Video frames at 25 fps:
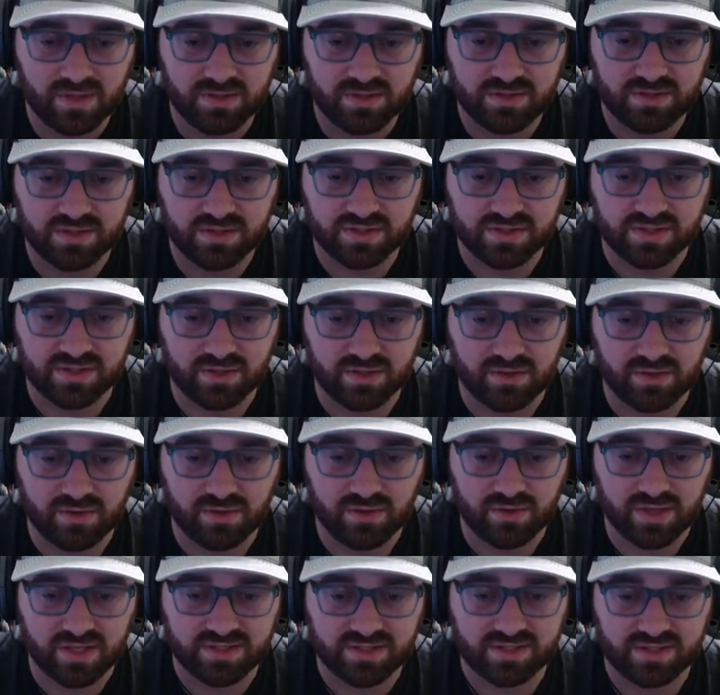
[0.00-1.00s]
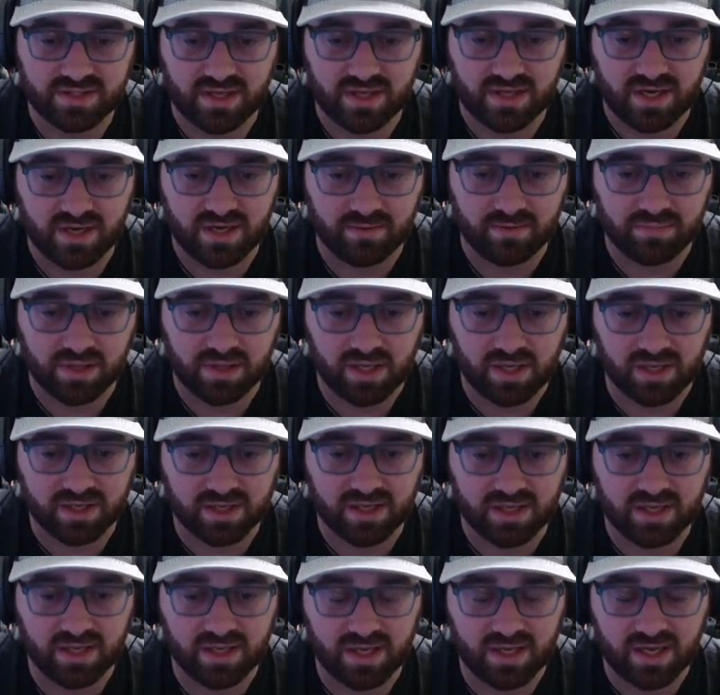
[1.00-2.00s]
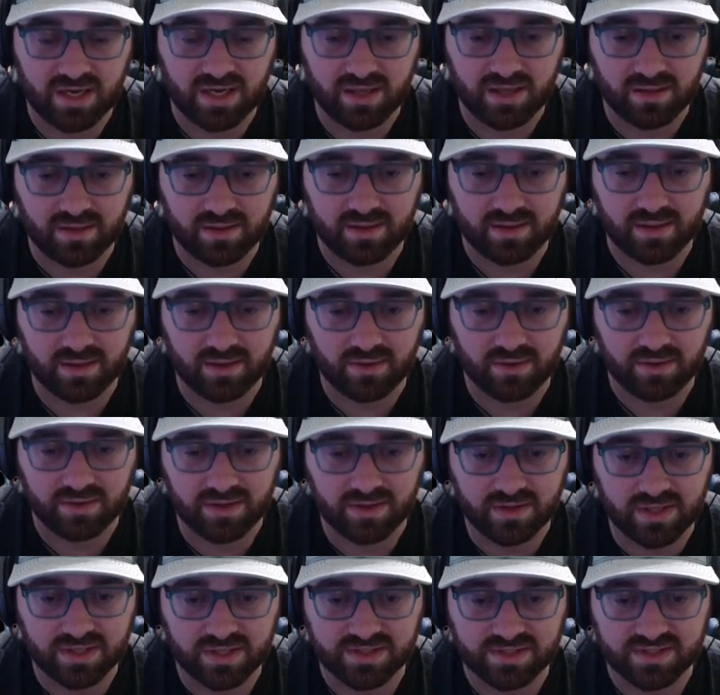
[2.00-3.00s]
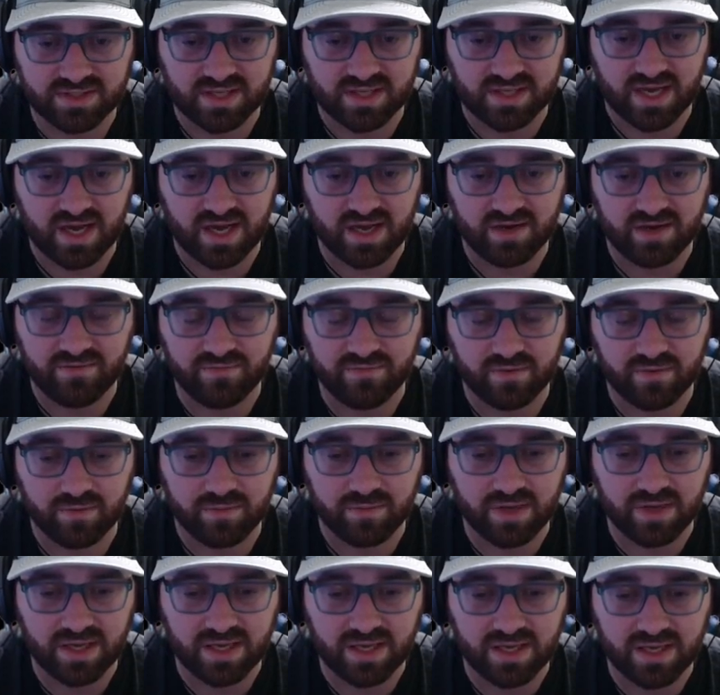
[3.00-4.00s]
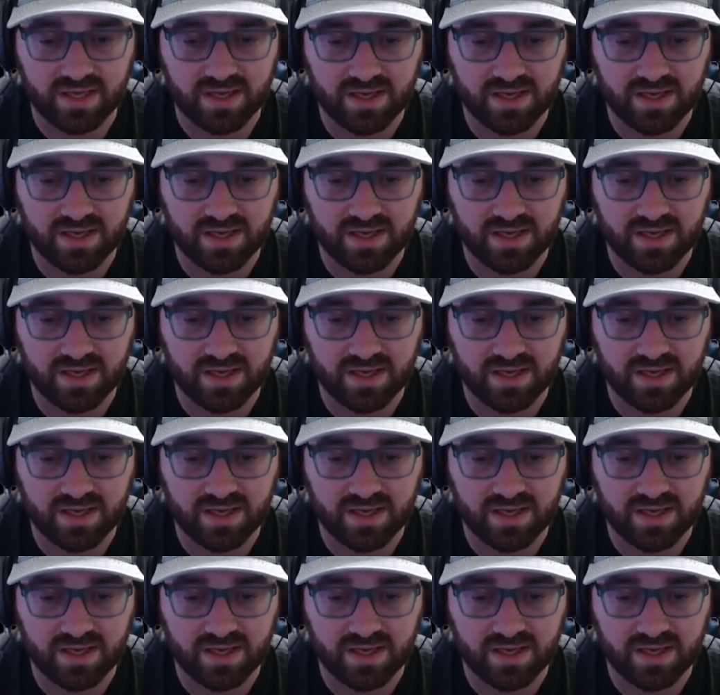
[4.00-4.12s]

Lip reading: just so it's not blocking anything on this side for me.